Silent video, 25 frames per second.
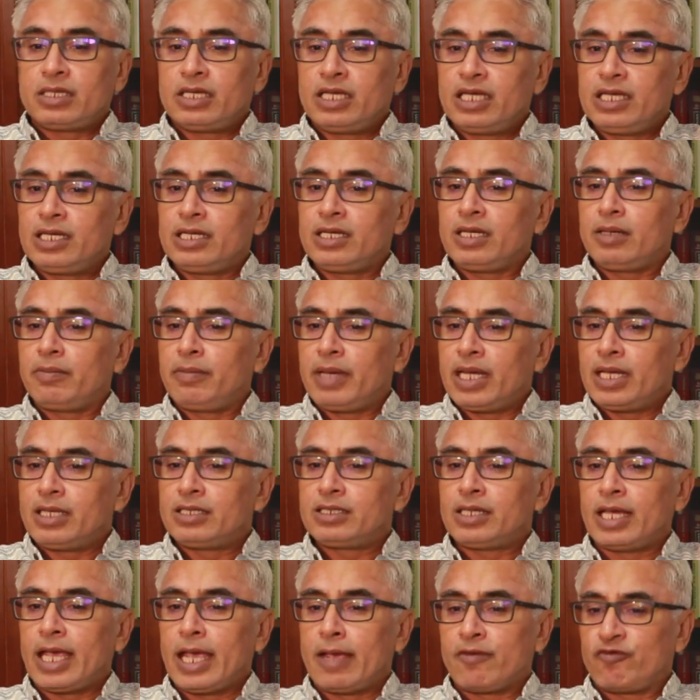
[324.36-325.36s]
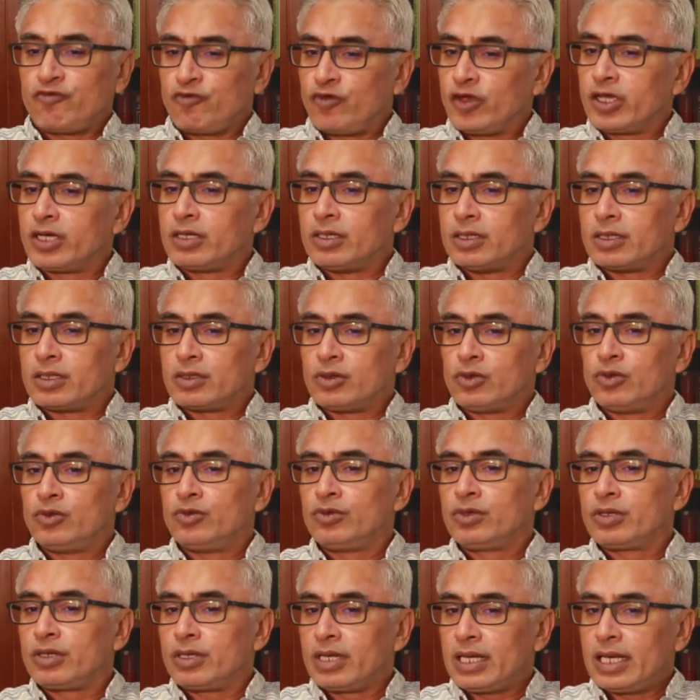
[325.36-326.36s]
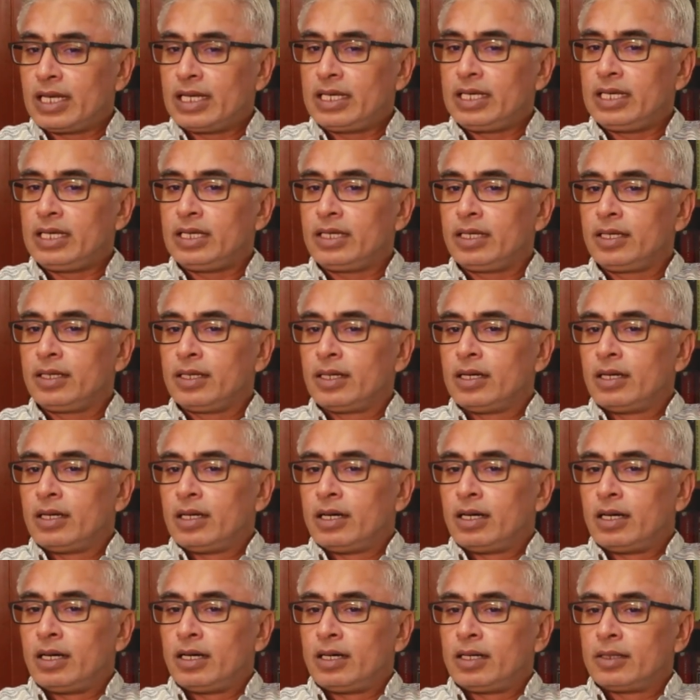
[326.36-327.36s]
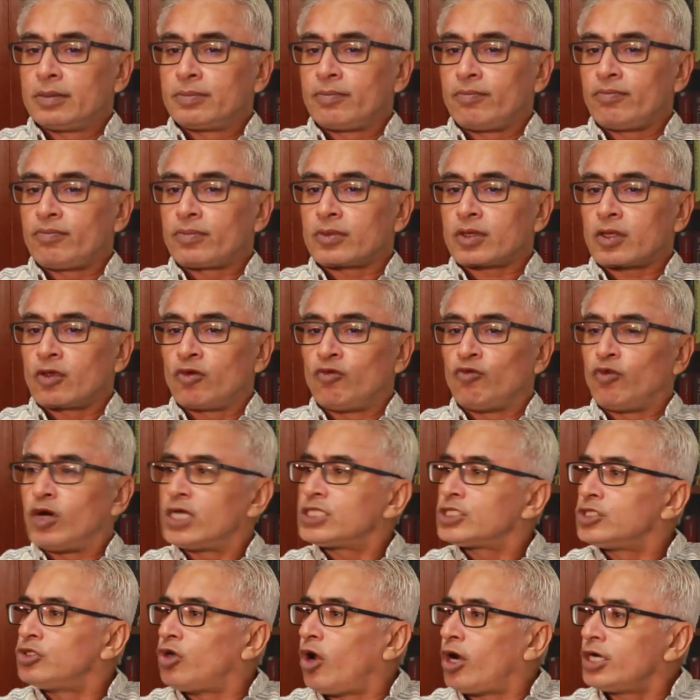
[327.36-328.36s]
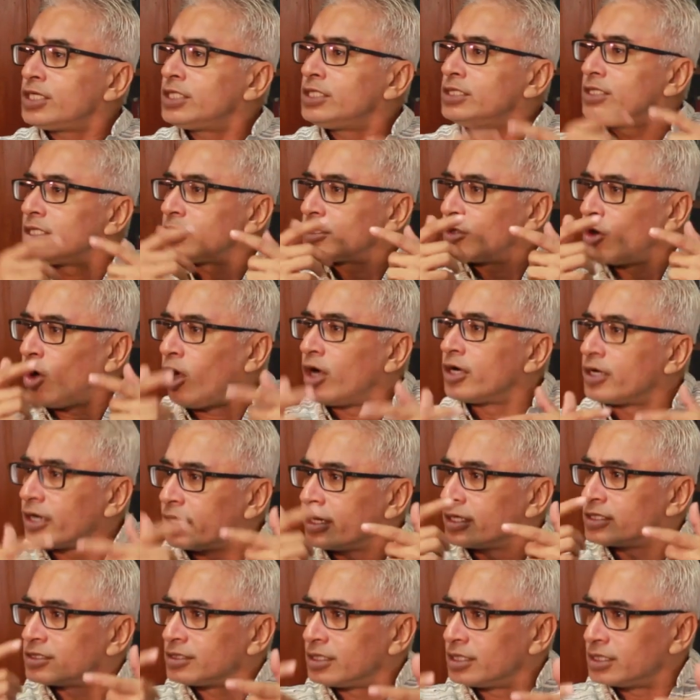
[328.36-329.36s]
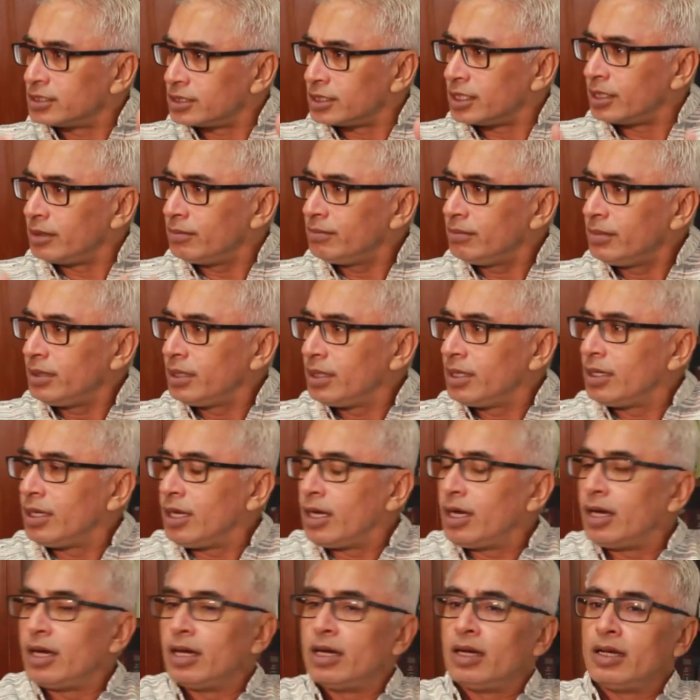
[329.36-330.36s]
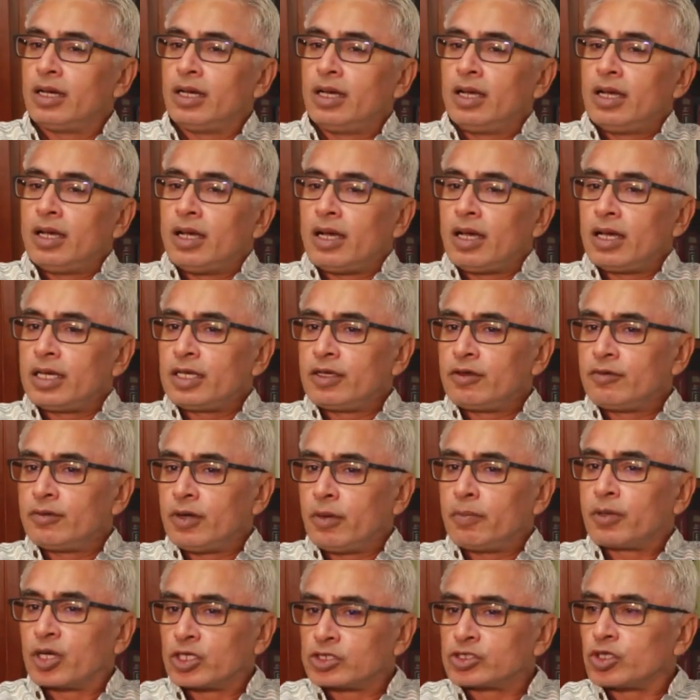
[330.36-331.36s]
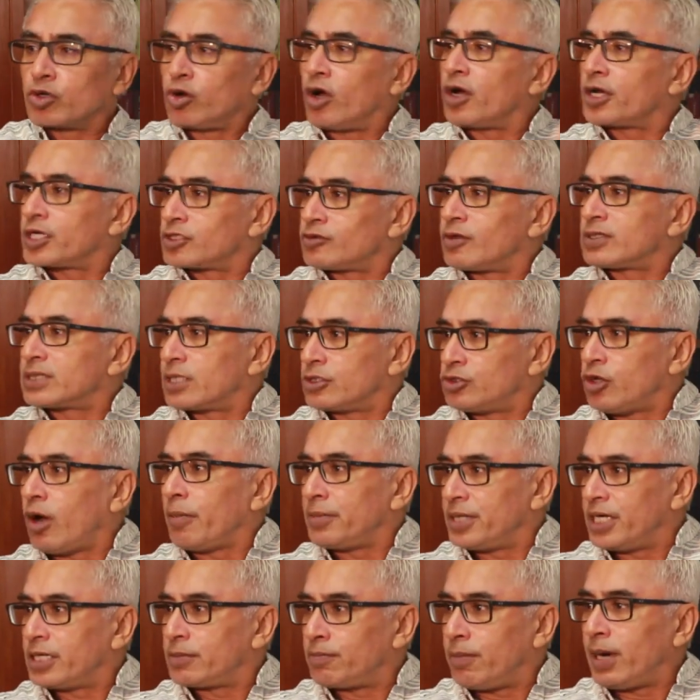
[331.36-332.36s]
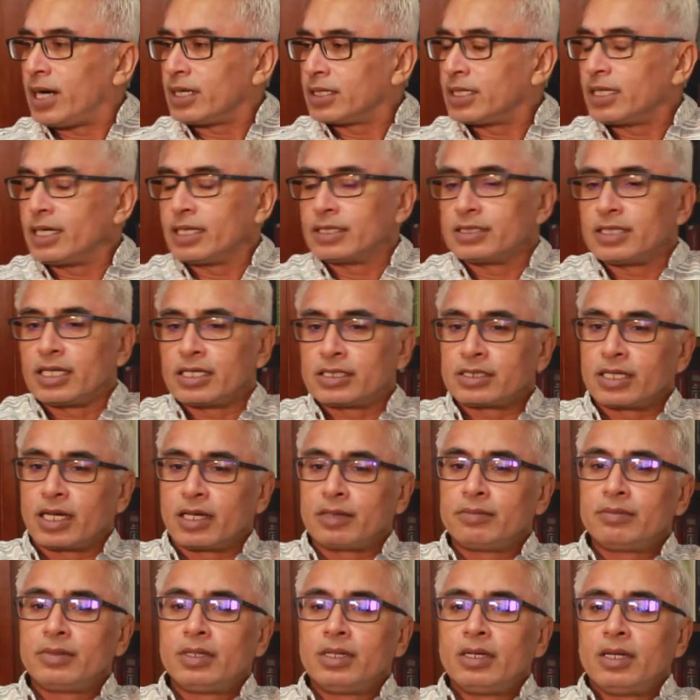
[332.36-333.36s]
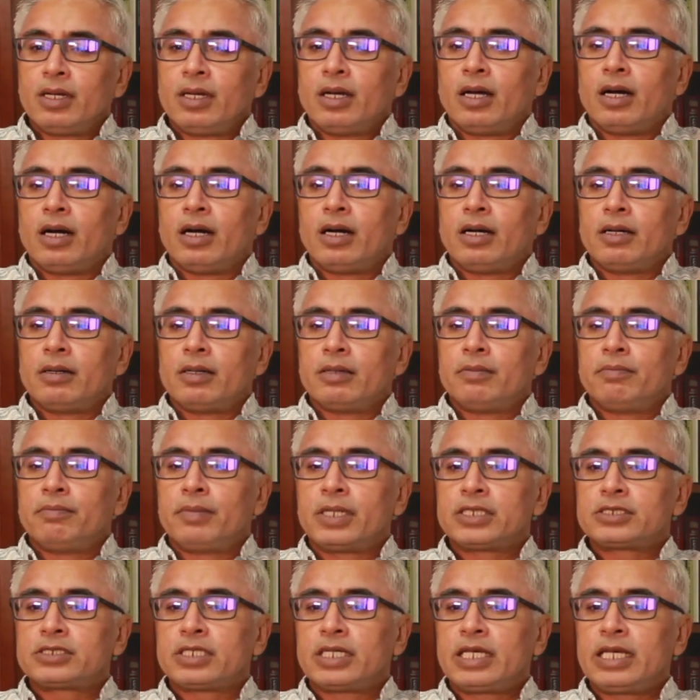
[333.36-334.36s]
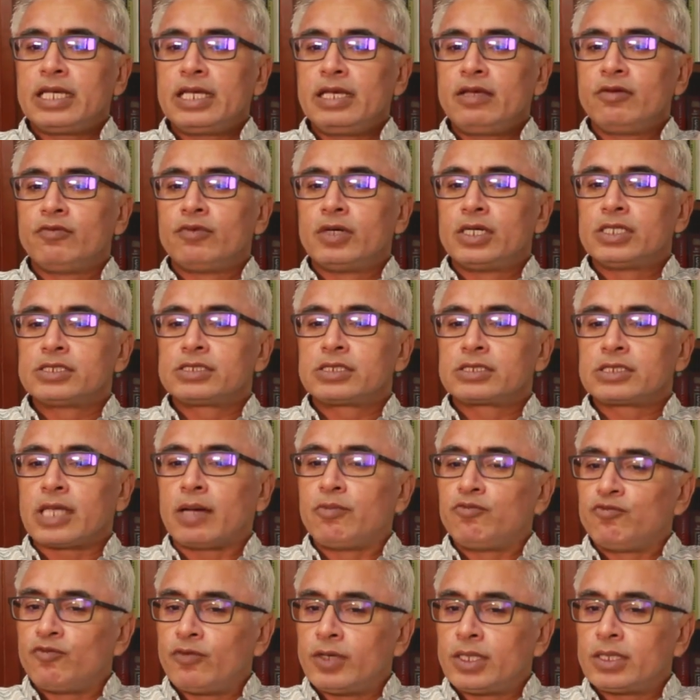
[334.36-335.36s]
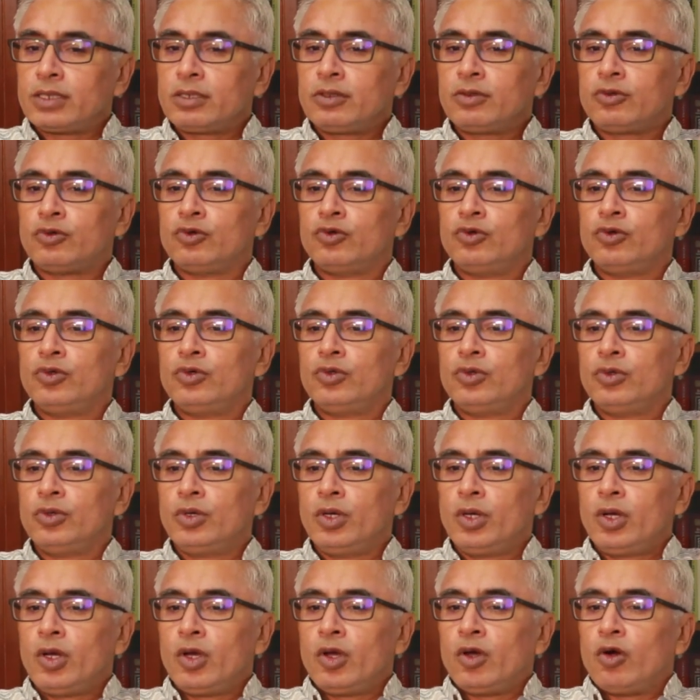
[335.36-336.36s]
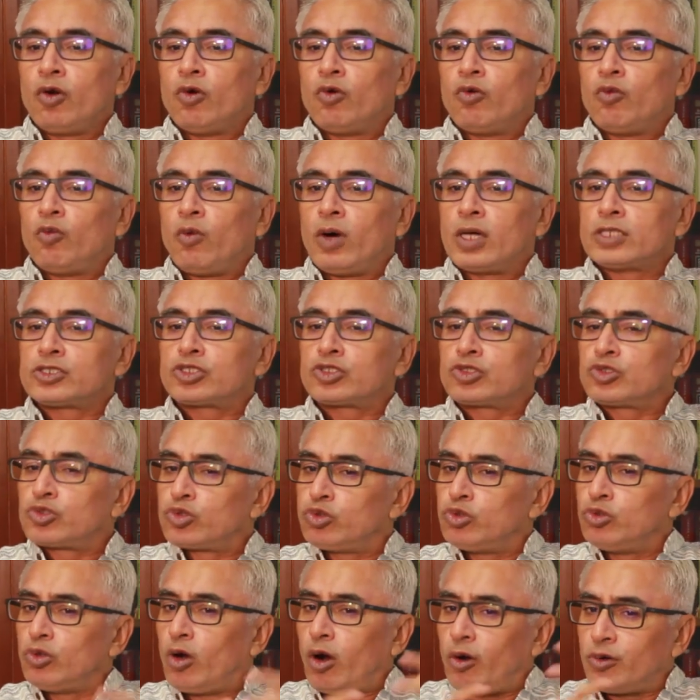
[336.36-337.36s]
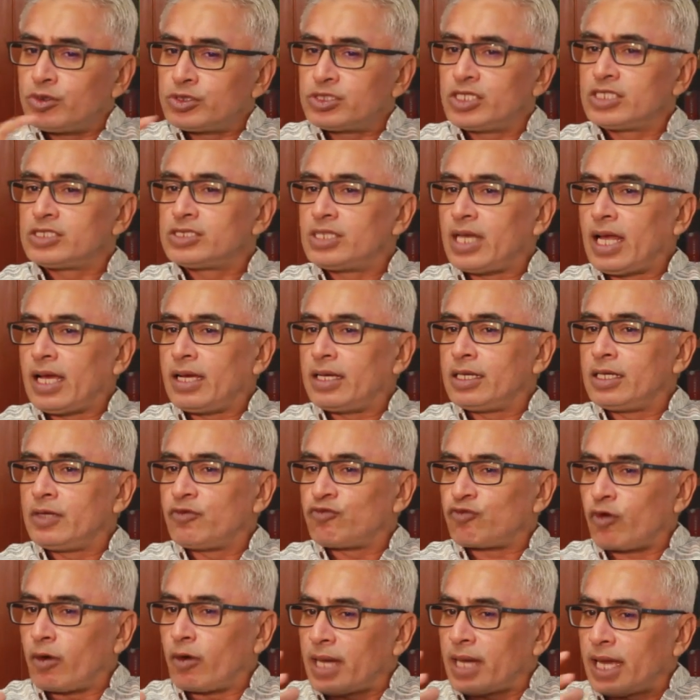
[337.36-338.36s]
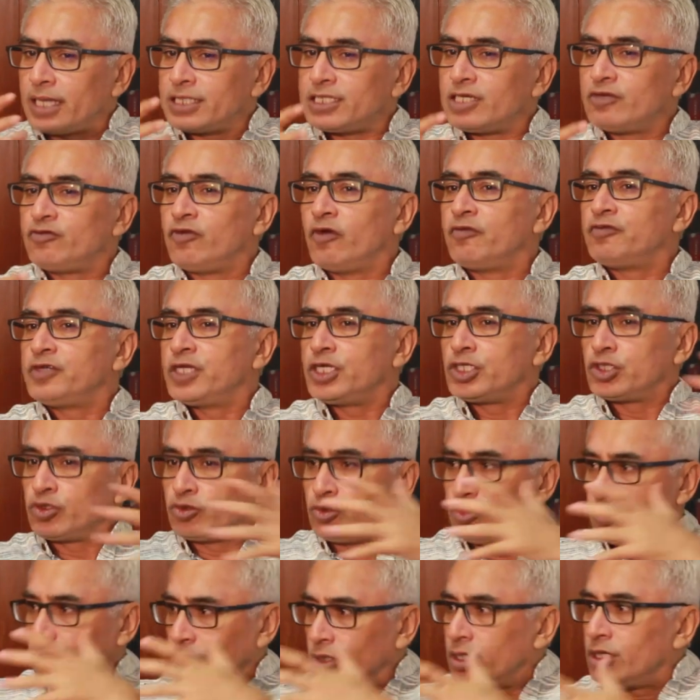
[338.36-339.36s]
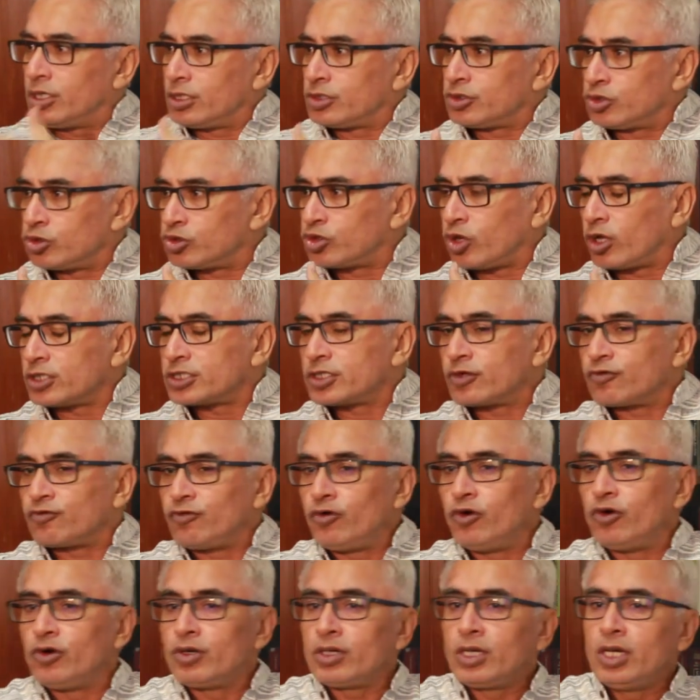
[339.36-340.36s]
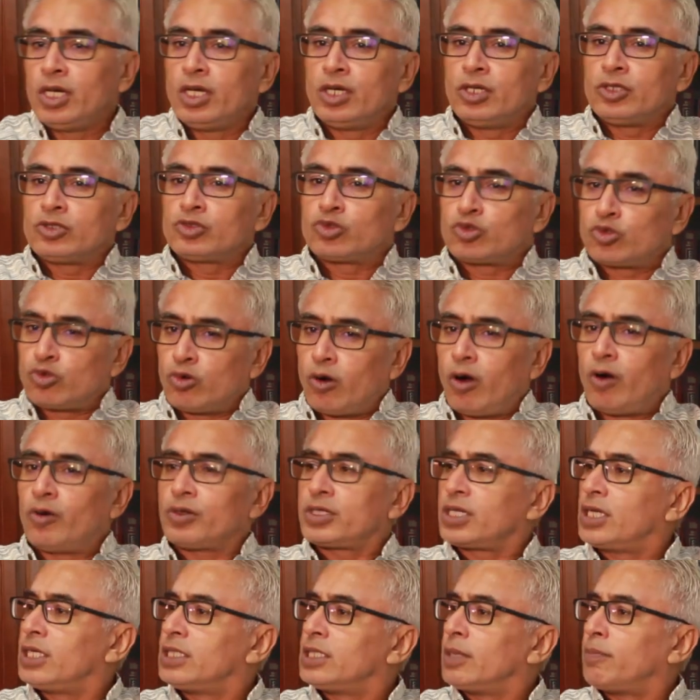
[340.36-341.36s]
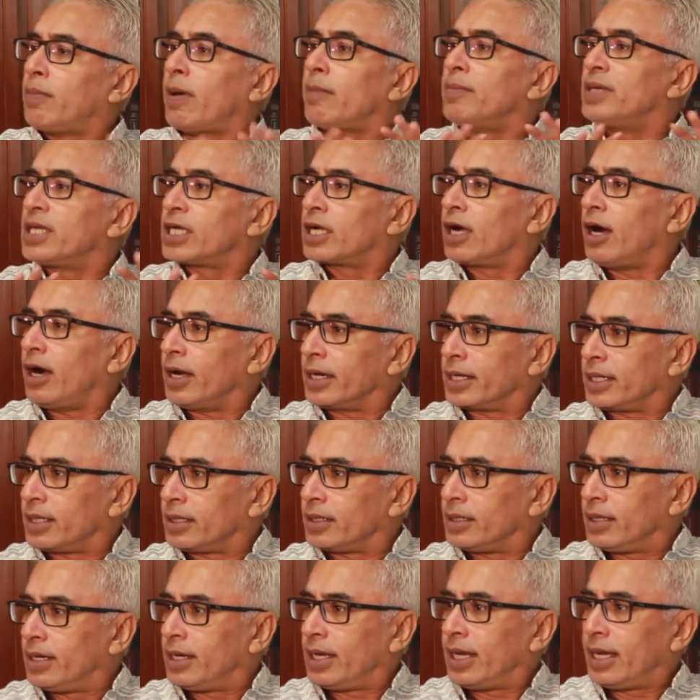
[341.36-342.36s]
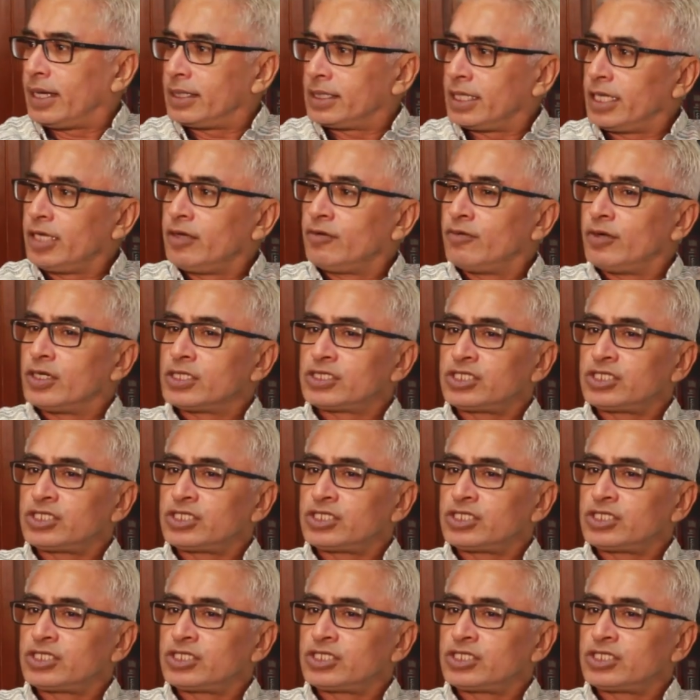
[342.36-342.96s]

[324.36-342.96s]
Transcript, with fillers: but he remained a figure who really um, was not in the Congress regime. Uh, uh he, because the Congress was the dominant party at that time, uh, but he was someone who was throughout this from 1950 to 2004 throughout in the public eye and